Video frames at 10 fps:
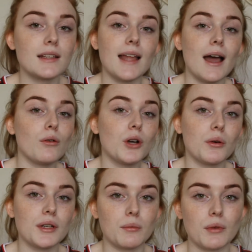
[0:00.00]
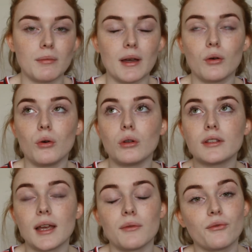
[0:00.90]
Now going in with my
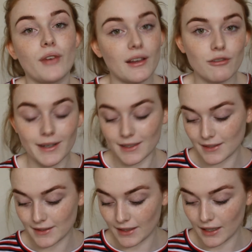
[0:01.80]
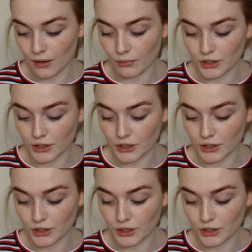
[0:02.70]
all-time favourite concealer,